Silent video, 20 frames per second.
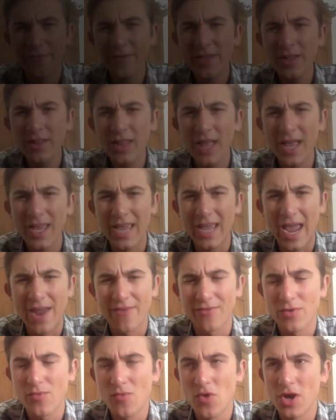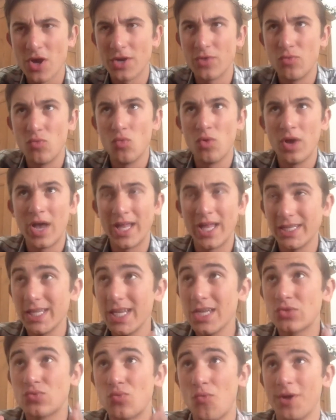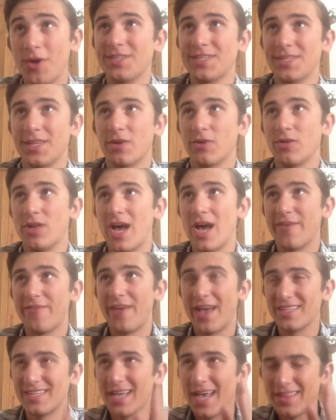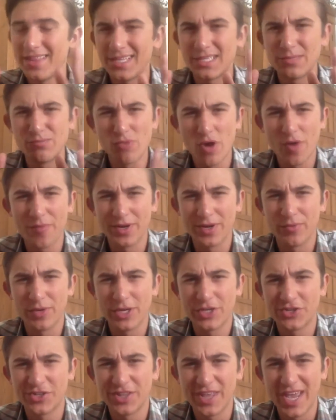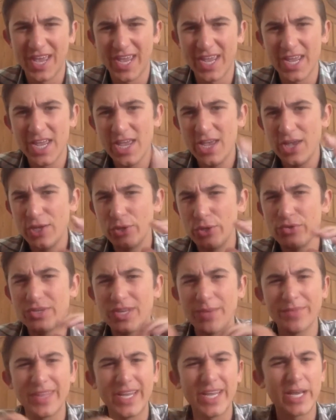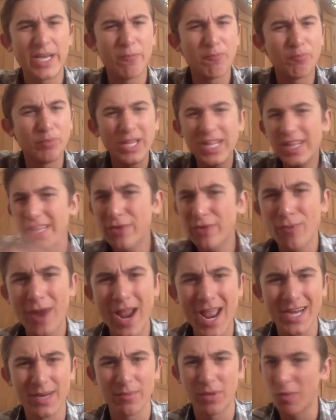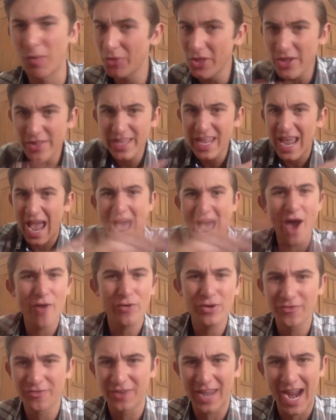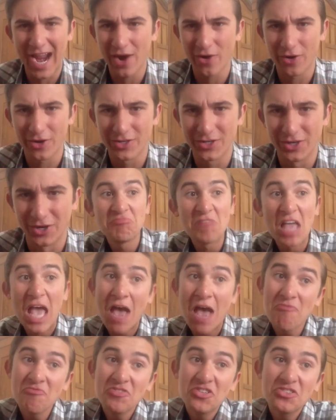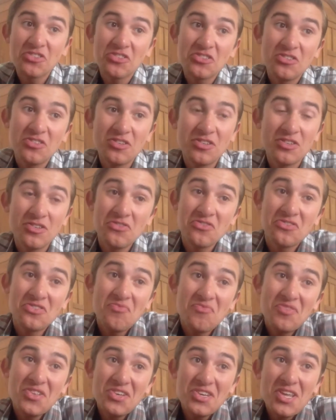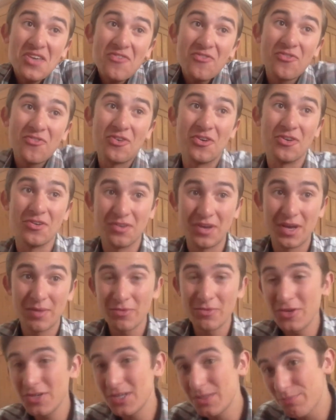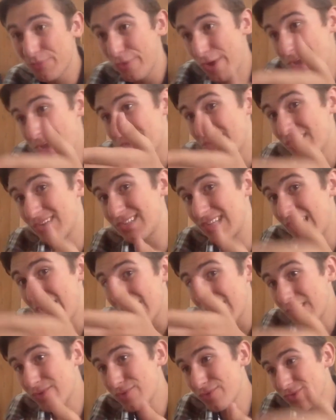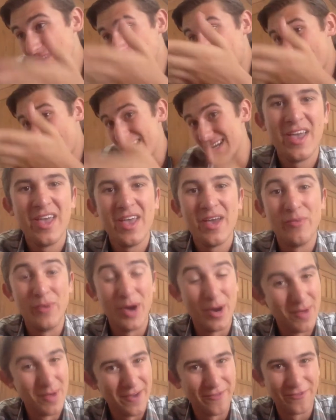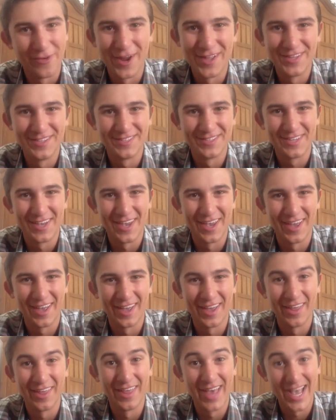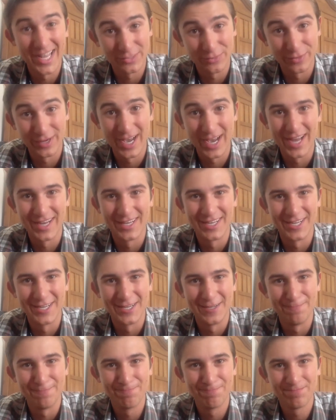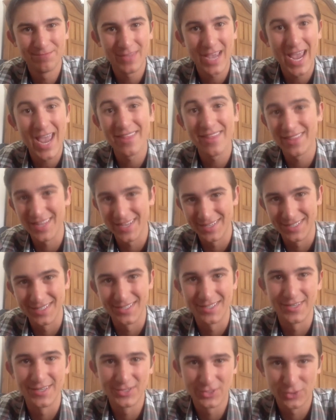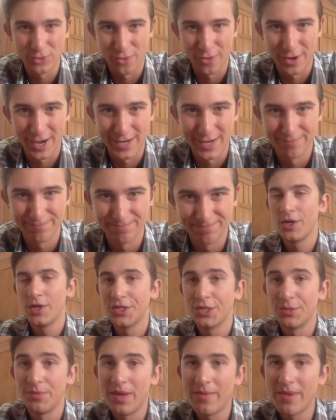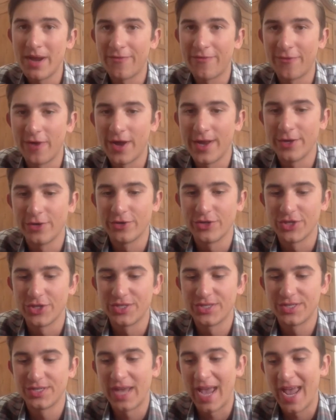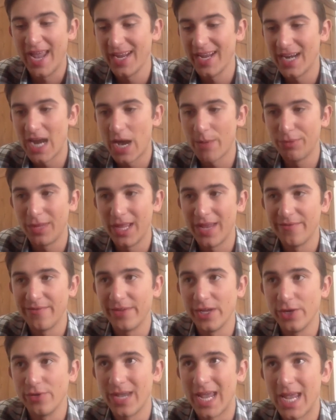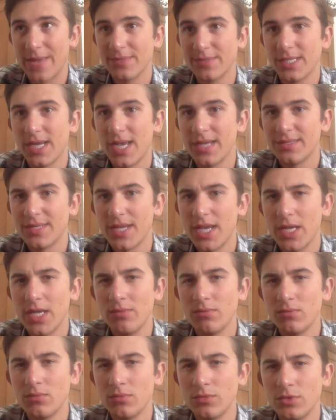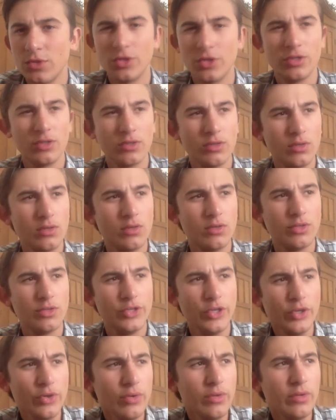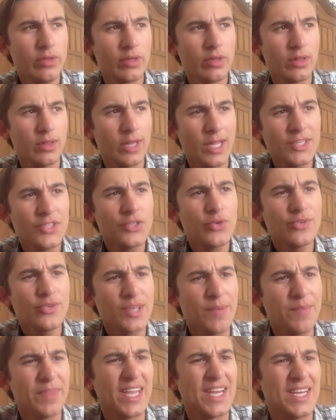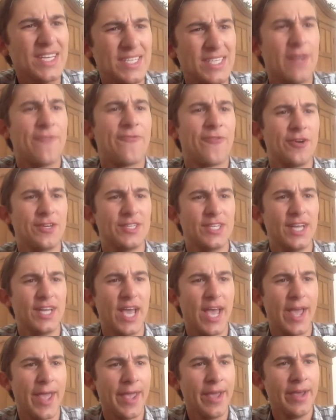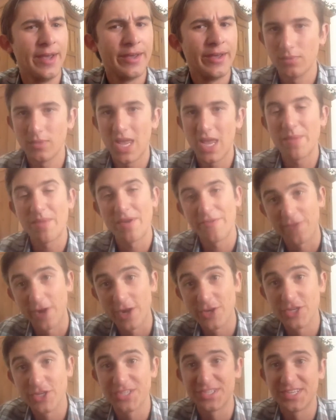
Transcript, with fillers: feel like everyone, at least once in their life, has had this moment in which they do something completely random, completely out of character. I'm just gonna do something different. I'm gonna break the daily routine. Well, my friends, that's what I did. And this is the story. So me and my friend are just hanging out playing video games, and I say, dude, let's do something different today. And my friend just